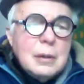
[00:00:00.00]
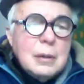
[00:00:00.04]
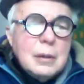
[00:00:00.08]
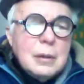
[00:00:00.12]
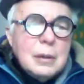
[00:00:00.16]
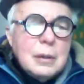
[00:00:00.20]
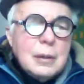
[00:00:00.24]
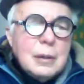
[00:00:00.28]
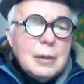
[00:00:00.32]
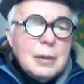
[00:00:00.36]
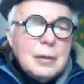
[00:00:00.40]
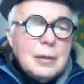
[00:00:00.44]

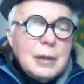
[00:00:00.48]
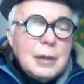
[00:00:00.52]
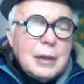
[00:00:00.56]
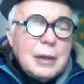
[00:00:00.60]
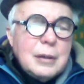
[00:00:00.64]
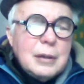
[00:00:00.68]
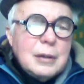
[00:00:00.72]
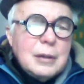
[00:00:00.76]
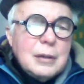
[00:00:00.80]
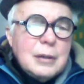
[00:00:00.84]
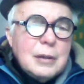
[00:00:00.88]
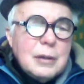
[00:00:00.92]
uh, not
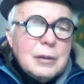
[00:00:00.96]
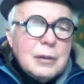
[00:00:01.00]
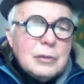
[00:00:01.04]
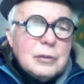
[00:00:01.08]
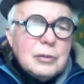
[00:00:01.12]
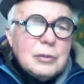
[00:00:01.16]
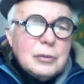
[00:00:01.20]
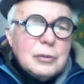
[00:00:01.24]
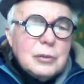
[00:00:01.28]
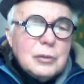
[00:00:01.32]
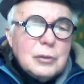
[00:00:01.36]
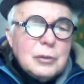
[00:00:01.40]
you know.
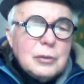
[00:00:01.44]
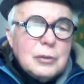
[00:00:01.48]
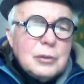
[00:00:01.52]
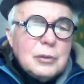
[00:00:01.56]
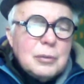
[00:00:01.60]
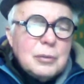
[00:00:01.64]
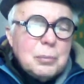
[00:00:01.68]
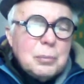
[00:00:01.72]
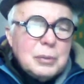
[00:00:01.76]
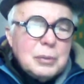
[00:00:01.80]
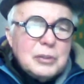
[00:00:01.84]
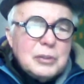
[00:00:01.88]
So don't.
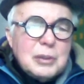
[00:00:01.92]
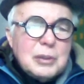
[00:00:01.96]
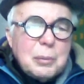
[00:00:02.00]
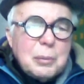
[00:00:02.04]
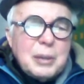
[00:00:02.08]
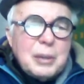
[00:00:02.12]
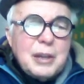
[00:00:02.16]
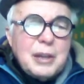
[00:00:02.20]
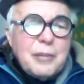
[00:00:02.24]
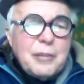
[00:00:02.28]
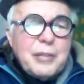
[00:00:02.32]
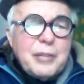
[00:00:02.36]
But
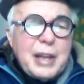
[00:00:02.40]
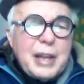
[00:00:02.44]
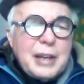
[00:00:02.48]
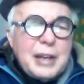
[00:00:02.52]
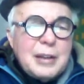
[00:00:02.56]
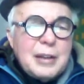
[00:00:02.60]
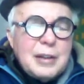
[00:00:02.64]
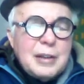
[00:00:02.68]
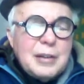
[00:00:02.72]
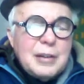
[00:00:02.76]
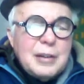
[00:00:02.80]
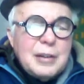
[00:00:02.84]
somebody of
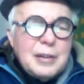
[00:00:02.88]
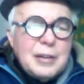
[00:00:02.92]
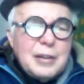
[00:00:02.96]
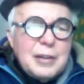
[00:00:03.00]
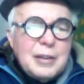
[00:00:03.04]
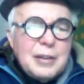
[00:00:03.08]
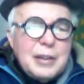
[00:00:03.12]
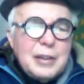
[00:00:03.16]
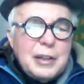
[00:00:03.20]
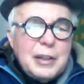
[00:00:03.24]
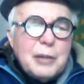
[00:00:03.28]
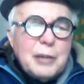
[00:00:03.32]
that
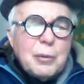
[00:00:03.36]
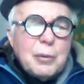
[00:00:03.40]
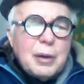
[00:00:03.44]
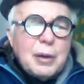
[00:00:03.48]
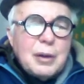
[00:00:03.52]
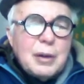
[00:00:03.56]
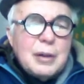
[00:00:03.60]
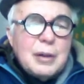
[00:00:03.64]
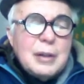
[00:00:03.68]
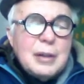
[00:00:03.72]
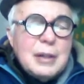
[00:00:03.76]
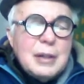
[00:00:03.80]

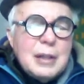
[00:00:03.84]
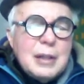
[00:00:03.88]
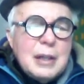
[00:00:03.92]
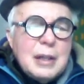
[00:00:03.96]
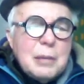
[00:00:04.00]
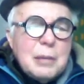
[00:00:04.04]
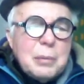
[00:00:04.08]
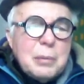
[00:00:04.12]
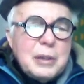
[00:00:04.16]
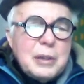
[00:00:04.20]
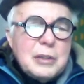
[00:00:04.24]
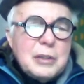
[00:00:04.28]
era.
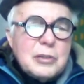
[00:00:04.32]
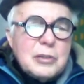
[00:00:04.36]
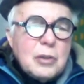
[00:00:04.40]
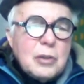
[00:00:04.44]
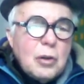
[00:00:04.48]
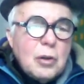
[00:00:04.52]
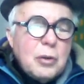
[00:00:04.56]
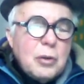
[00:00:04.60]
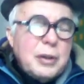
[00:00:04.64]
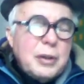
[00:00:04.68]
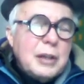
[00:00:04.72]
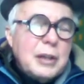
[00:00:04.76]
But he said,
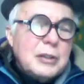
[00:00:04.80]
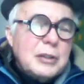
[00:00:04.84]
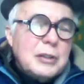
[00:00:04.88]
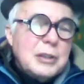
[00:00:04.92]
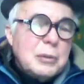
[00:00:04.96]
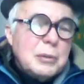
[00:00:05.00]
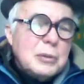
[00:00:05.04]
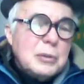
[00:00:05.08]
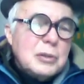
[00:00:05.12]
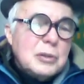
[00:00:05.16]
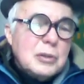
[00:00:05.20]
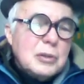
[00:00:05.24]
"Oh yeah,
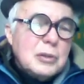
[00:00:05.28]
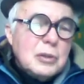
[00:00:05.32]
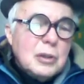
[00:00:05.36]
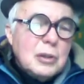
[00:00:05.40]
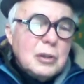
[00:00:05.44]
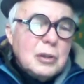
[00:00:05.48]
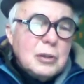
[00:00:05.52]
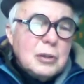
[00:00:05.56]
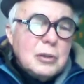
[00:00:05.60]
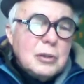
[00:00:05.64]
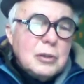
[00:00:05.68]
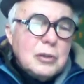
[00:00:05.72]
she was
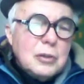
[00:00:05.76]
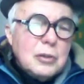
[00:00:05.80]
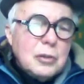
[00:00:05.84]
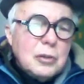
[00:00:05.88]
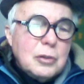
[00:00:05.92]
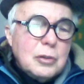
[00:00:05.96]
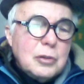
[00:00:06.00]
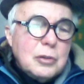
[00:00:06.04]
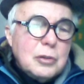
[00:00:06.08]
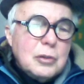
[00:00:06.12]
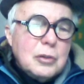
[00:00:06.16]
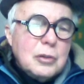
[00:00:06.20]
uh,
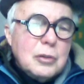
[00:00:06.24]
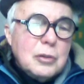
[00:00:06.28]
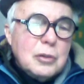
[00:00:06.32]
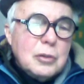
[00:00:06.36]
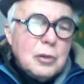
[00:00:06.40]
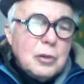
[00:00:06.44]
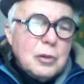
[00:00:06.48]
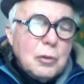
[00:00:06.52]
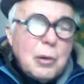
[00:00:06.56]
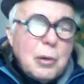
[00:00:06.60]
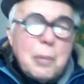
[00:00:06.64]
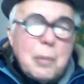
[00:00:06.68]

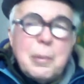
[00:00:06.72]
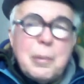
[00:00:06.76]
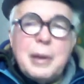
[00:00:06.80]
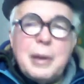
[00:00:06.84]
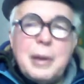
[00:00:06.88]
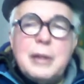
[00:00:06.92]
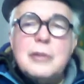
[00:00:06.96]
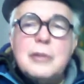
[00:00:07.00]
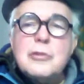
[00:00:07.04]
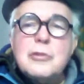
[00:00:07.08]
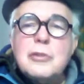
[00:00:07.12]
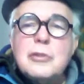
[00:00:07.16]

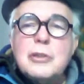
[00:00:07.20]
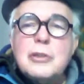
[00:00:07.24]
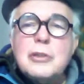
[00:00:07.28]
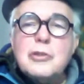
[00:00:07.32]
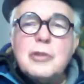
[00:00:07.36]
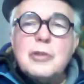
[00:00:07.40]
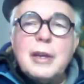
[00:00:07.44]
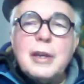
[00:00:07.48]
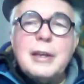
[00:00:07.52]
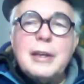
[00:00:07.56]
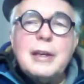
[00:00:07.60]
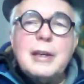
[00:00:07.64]
tremendously
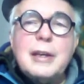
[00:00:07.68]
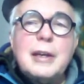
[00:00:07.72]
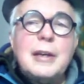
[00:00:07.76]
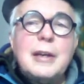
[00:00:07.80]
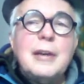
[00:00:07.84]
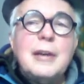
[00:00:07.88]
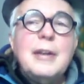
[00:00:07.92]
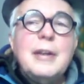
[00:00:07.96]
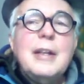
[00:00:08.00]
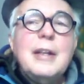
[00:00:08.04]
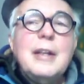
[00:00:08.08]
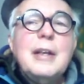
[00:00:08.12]

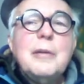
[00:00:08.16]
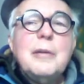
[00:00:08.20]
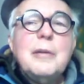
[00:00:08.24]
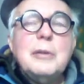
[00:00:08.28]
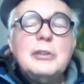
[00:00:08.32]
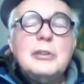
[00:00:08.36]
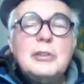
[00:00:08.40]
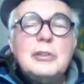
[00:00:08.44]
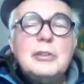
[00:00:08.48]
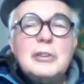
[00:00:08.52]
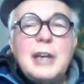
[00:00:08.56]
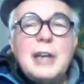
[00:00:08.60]
psychic,"
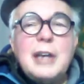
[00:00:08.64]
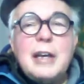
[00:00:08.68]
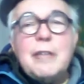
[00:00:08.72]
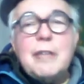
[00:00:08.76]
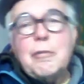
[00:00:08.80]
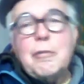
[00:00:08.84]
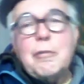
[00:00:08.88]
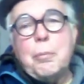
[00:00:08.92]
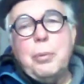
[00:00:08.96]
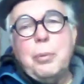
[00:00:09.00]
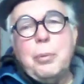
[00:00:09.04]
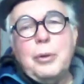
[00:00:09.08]
which is kind
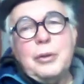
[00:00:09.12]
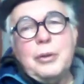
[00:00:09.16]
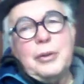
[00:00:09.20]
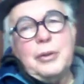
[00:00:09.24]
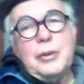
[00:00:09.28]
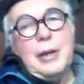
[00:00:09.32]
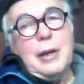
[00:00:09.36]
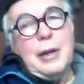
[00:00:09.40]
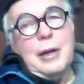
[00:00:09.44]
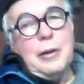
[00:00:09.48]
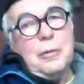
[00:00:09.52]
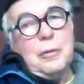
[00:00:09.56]
of a put
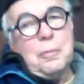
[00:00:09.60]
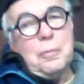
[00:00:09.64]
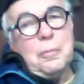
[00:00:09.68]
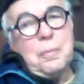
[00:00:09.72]
down.